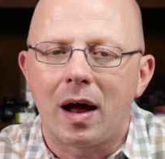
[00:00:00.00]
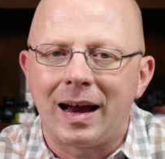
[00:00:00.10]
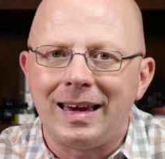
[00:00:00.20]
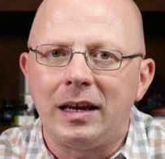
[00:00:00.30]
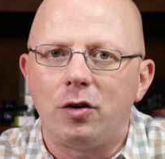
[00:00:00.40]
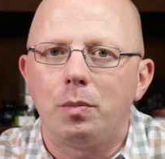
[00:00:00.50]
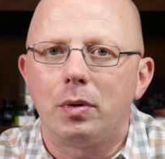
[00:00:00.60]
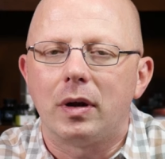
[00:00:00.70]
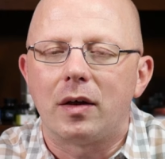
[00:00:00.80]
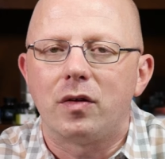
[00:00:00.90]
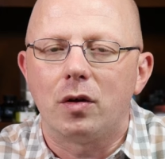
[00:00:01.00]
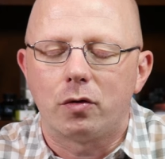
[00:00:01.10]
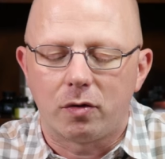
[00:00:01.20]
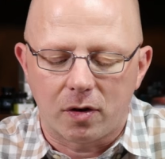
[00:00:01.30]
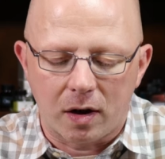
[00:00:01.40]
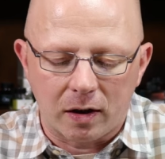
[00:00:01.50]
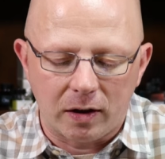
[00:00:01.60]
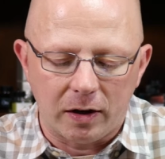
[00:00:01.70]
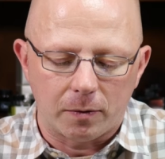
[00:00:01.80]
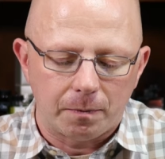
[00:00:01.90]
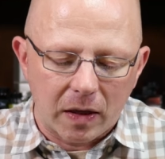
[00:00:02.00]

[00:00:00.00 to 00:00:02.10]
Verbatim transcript: I need to pull out the ultrasonic cleaner.